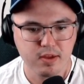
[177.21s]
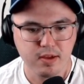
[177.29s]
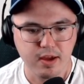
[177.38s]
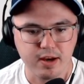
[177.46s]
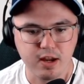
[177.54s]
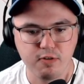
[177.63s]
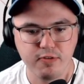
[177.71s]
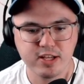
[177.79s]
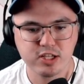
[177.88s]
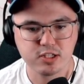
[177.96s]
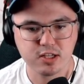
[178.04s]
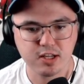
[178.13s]
And now
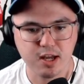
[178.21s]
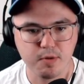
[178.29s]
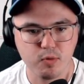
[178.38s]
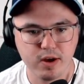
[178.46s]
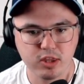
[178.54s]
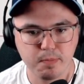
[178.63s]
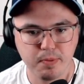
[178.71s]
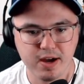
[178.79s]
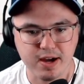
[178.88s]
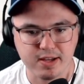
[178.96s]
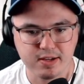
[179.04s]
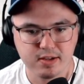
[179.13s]
Ovechkin's going to come away with the puck.